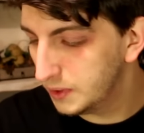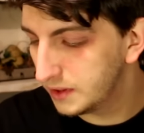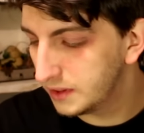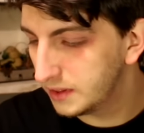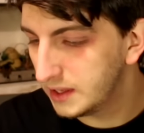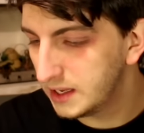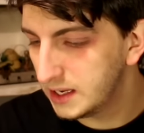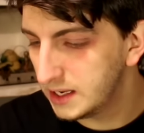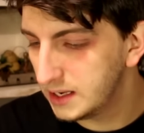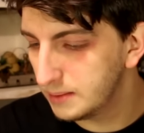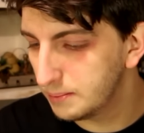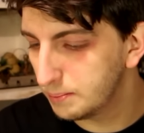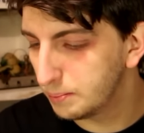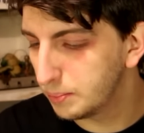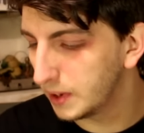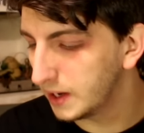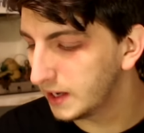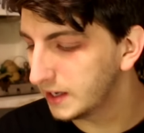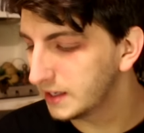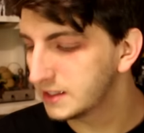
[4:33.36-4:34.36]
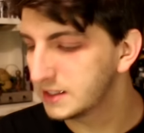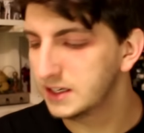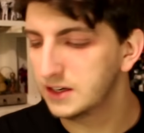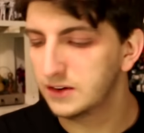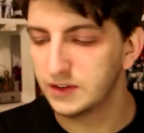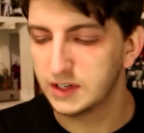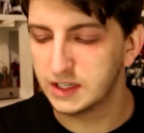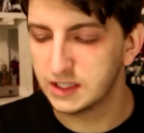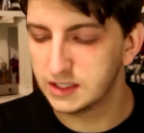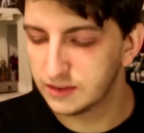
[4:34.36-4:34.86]
with the Black
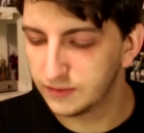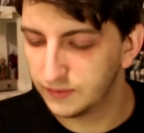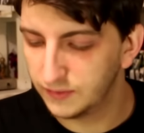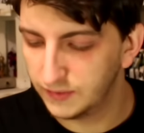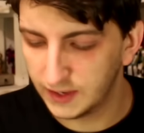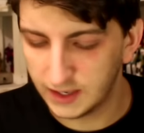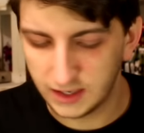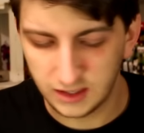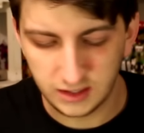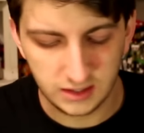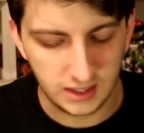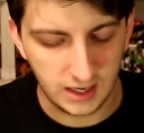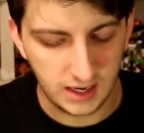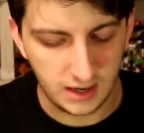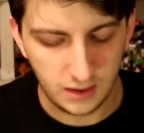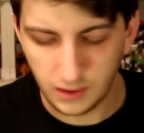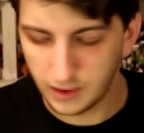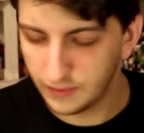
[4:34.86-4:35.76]
Series figures now,